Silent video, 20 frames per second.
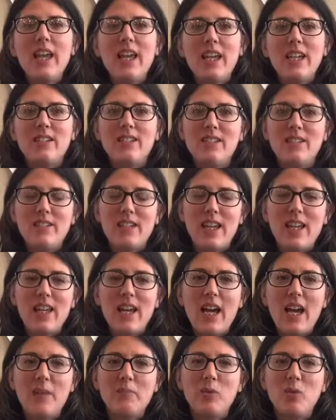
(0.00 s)
and today
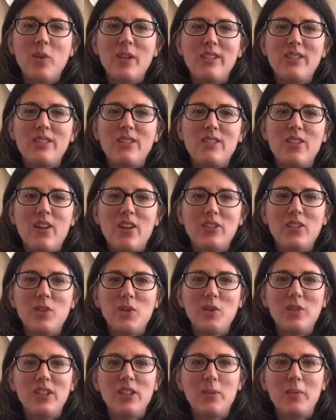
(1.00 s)
I'm going to talk to
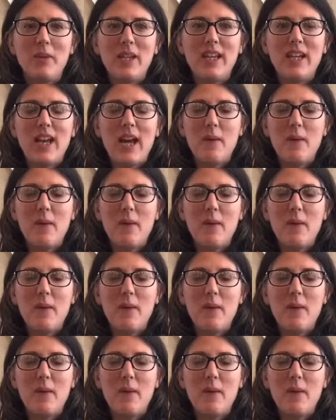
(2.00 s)
you a little bit